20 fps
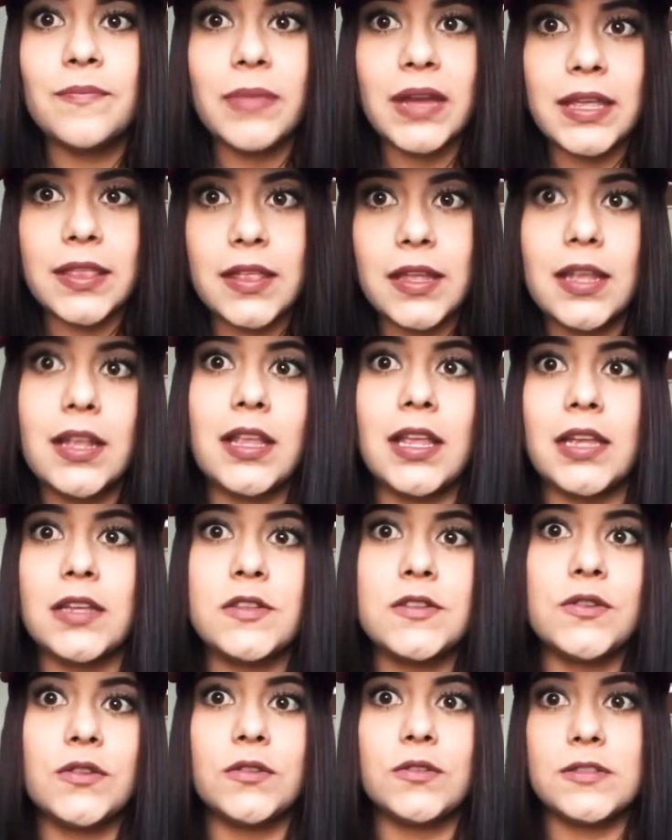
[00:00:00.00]
By then I
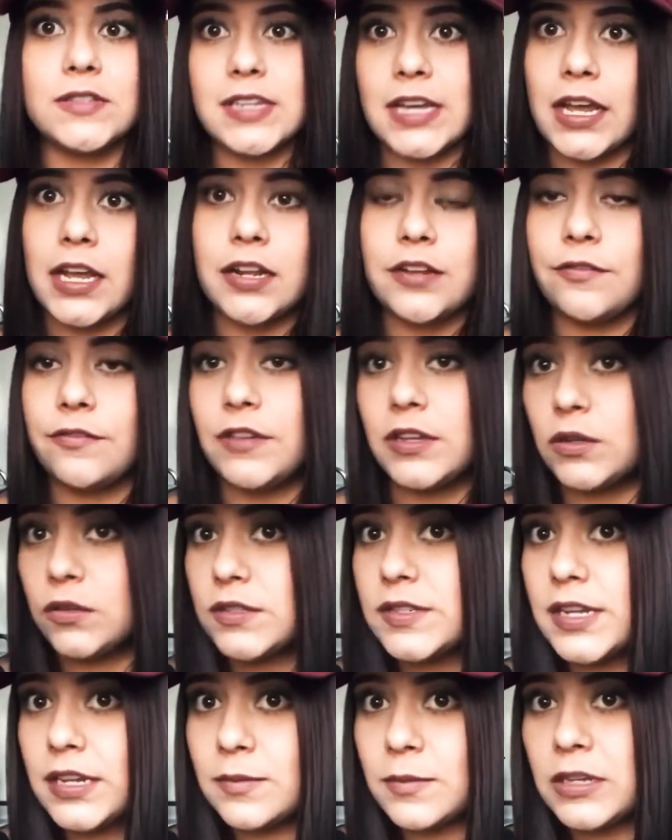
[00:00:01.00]
told Dad if he
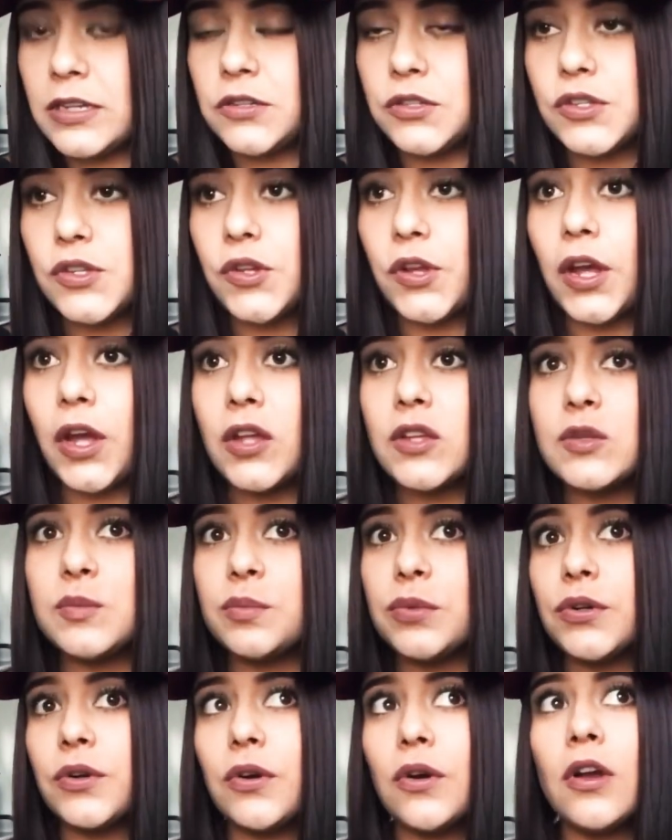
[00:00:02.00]
could take me into the
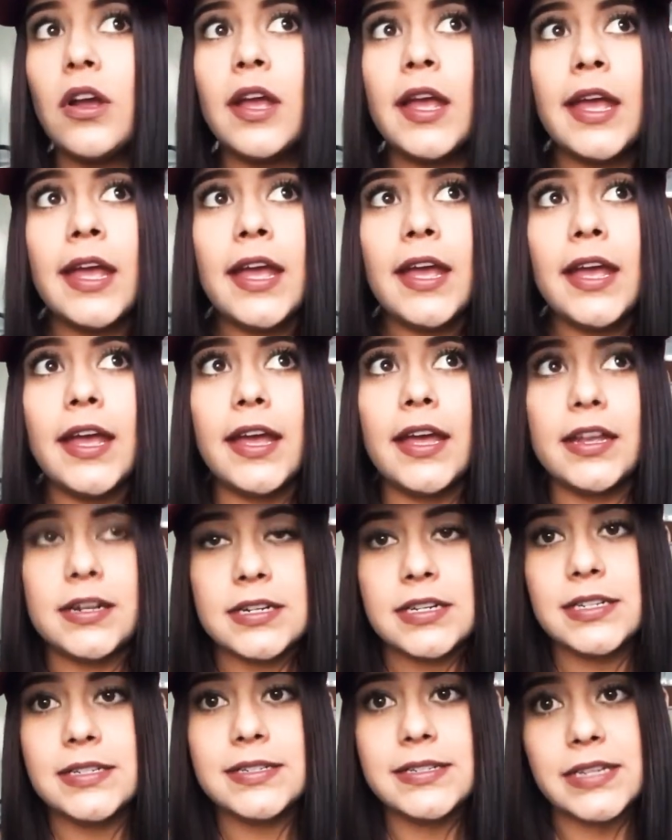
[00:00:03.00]
hospital,
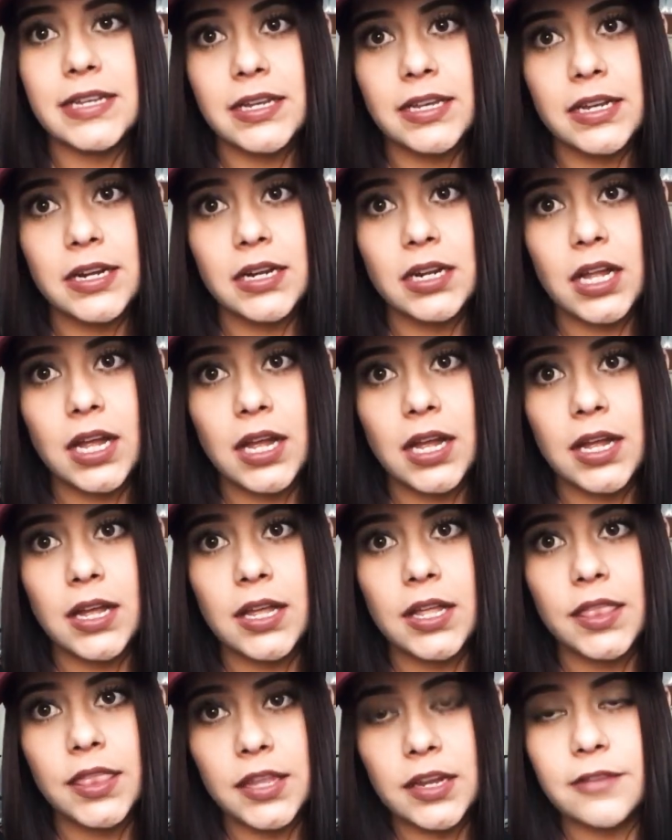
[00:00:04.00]
and he did.
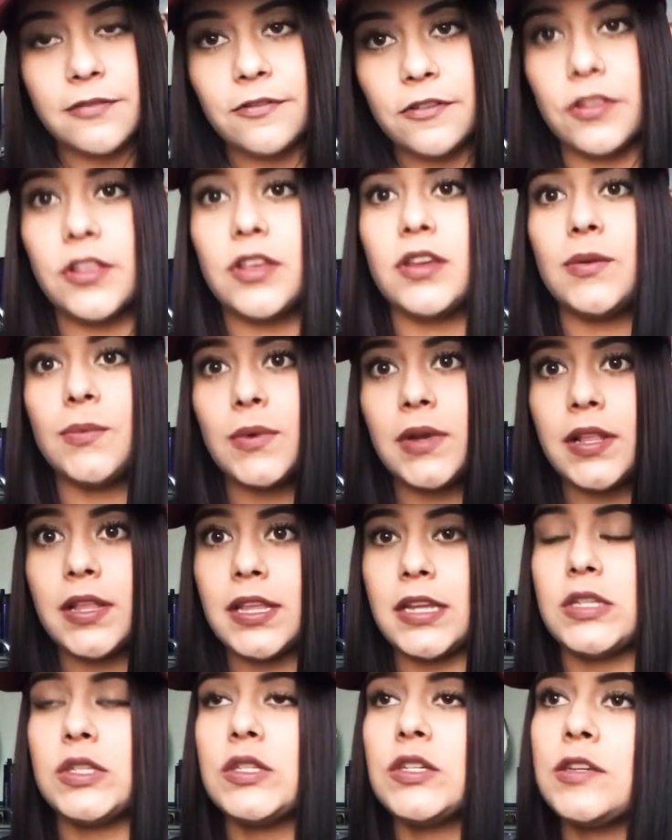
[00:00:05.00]
Thankfully when
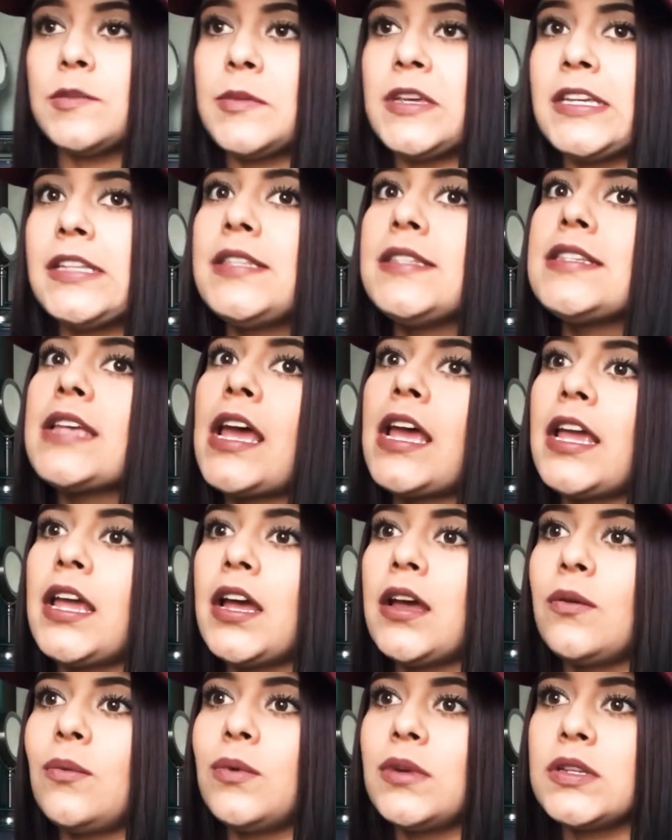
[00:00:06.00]
they took me inside
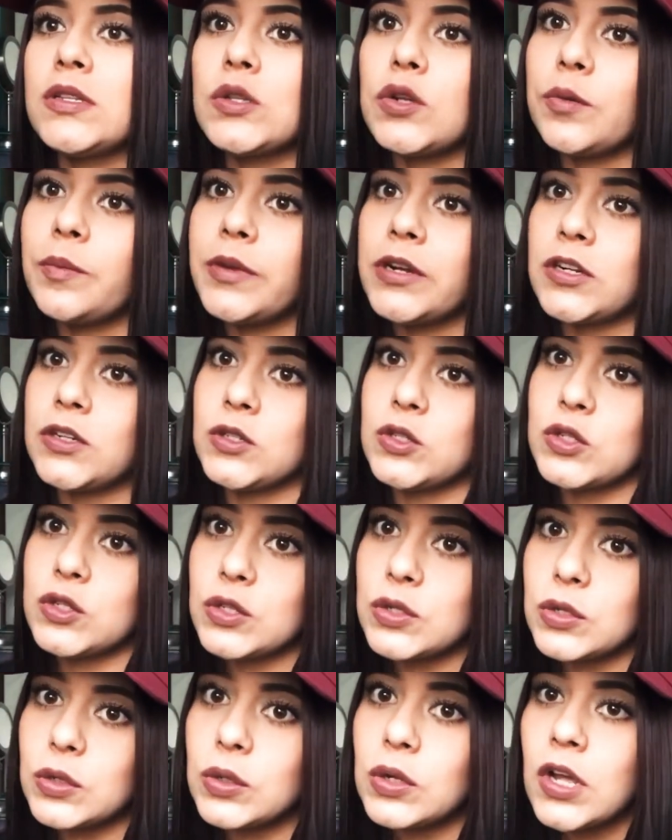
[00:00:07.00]
I was open on
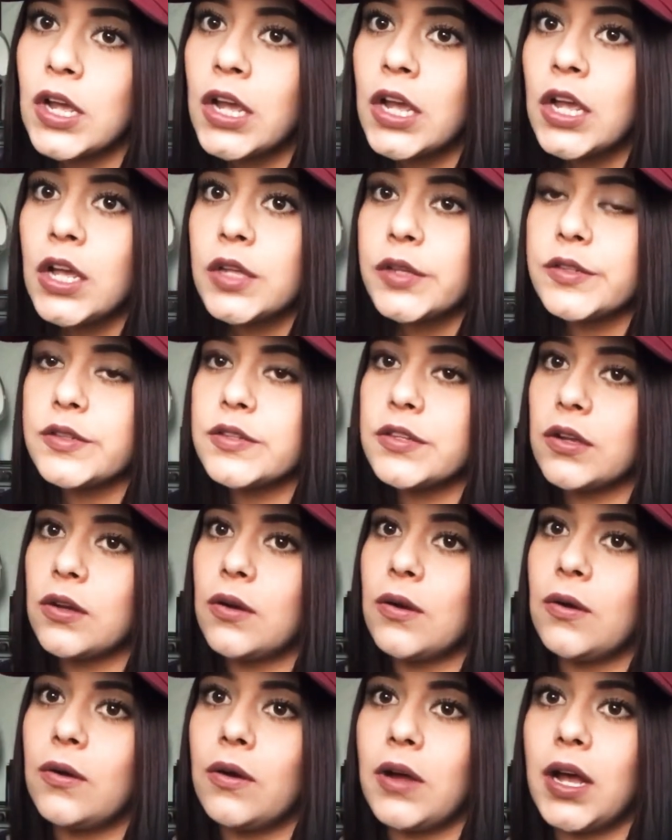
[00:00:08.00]
2,
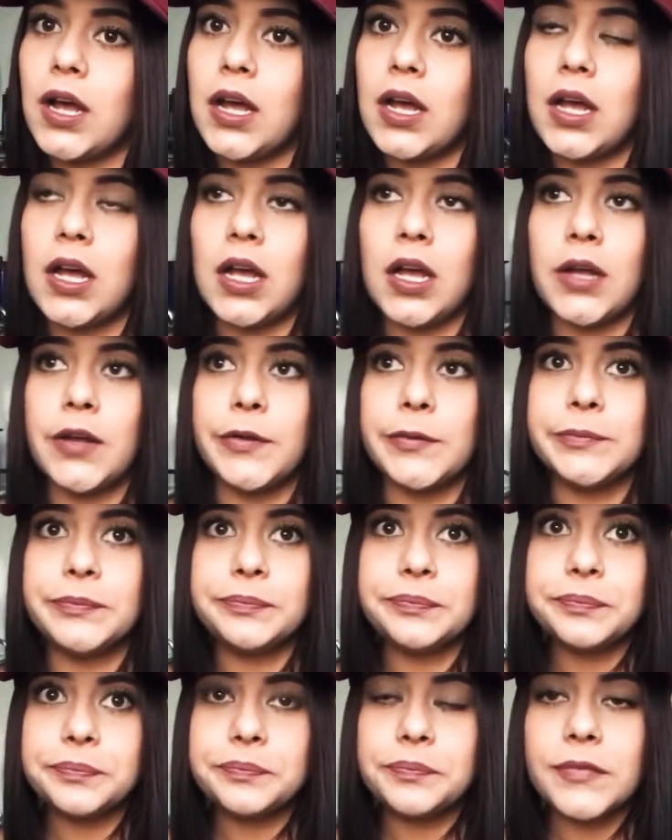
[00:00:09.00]
so
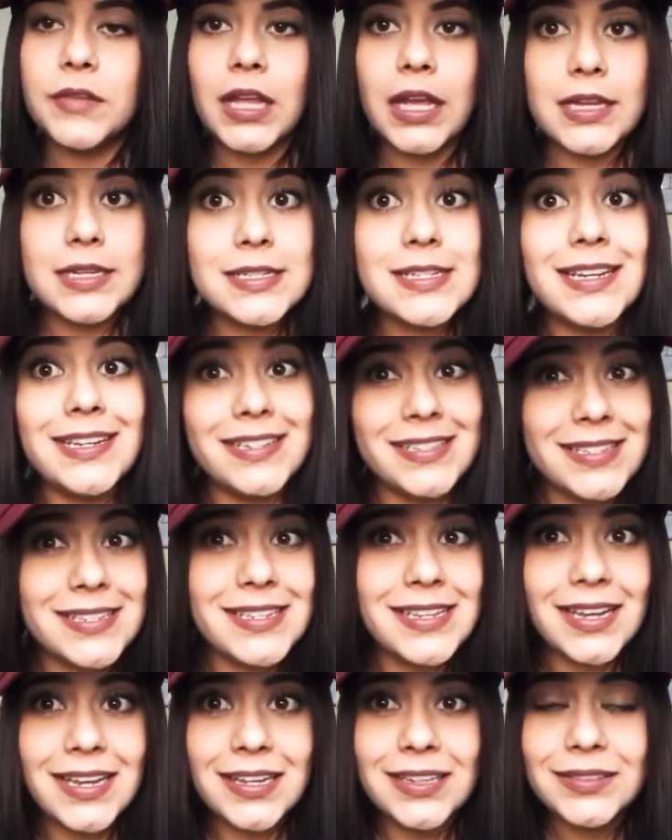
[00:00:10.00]
I did
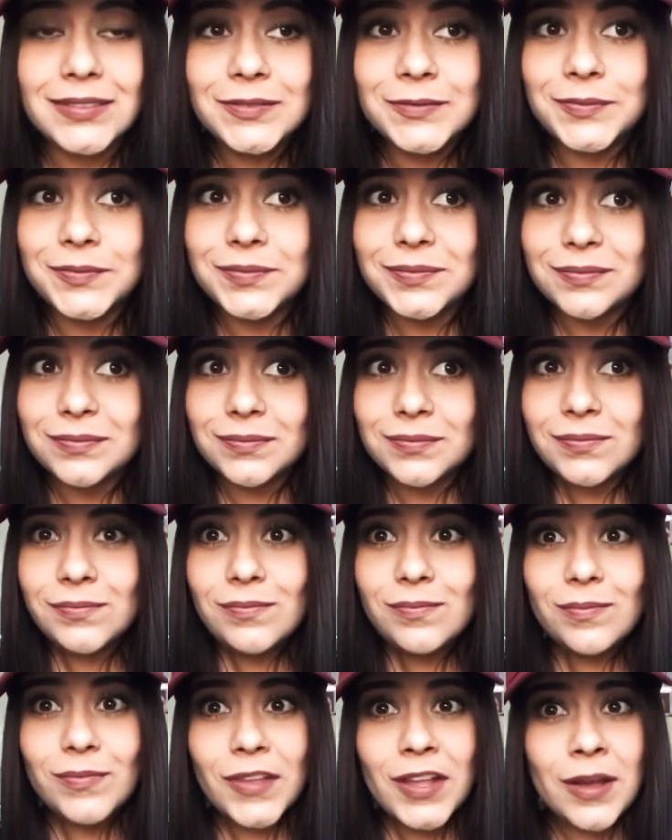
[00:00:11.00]
stay,
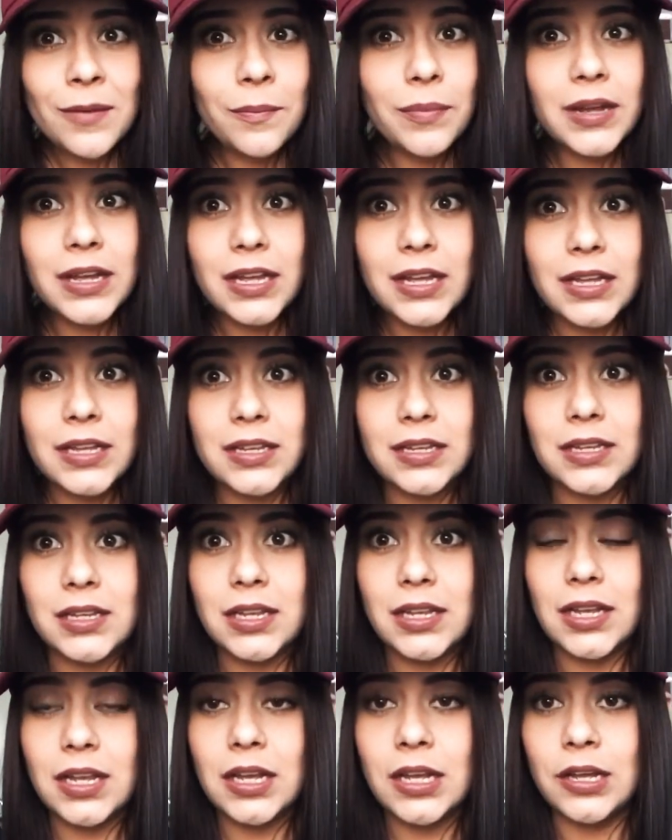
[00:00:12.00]
but
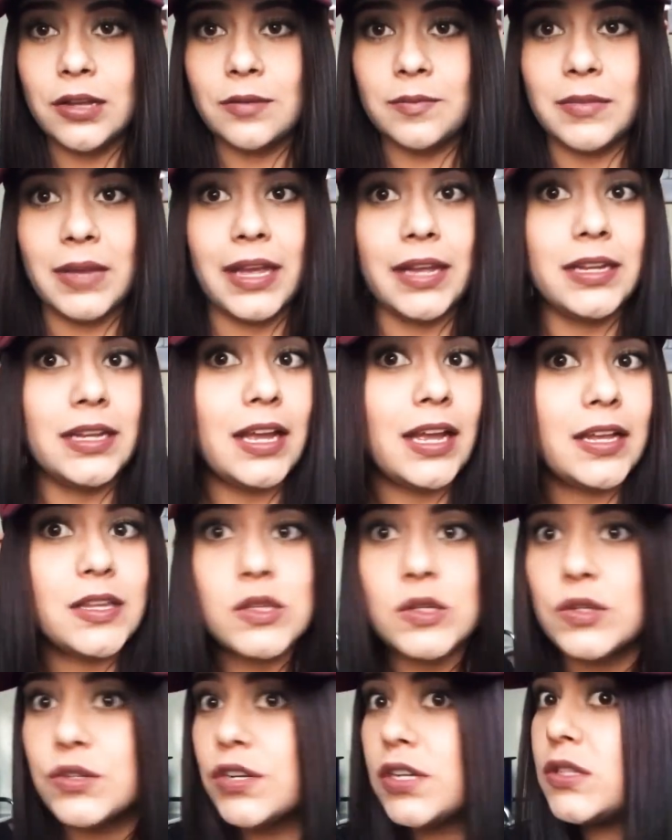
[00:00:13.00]
I
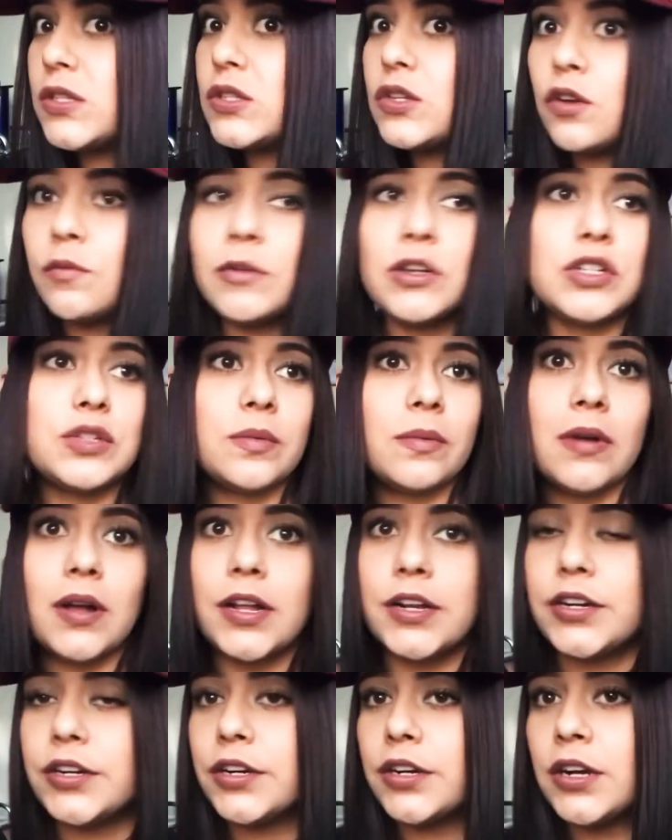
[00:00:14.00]
had to drink so much
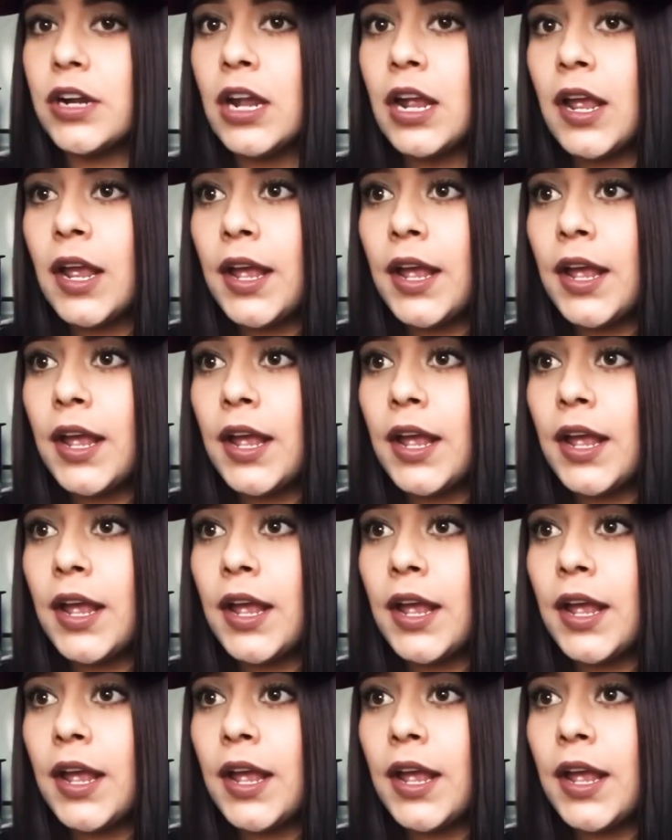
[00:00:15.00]
water.